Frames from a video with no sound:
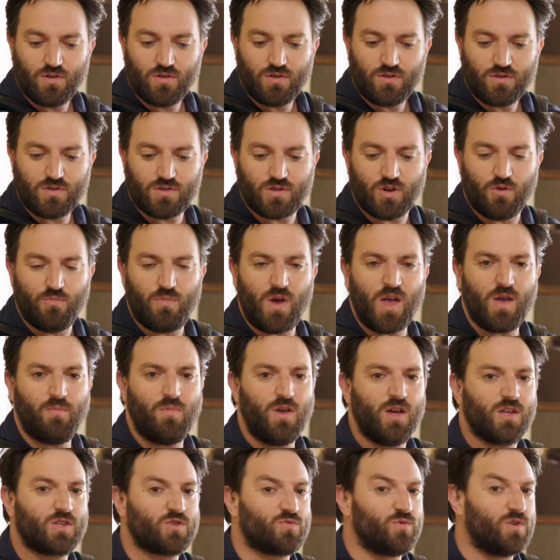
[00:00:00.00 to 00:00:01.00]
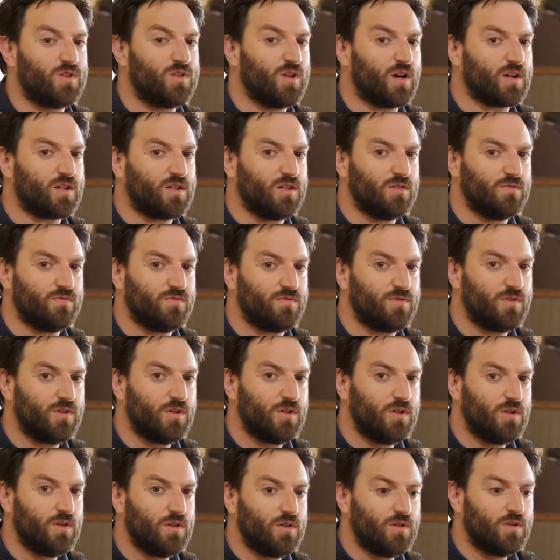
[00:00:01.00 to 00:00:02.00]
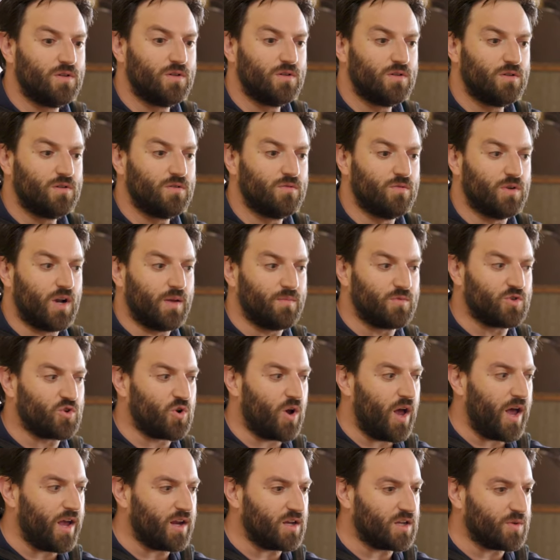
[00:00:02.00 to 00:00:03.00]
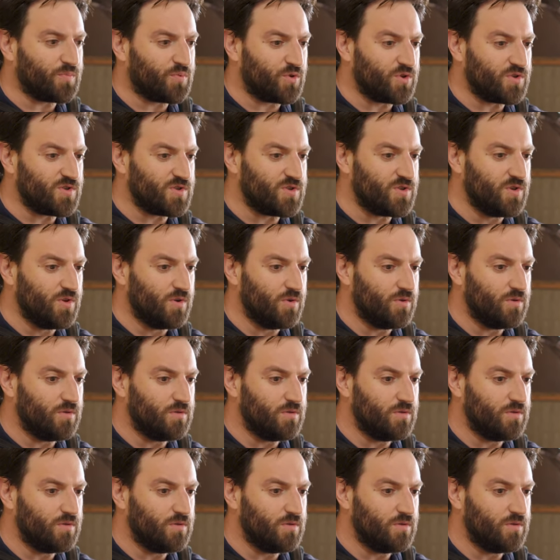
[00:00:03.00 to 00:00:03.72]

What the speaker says: So maybe it's reductive, what I'm trying to pursue.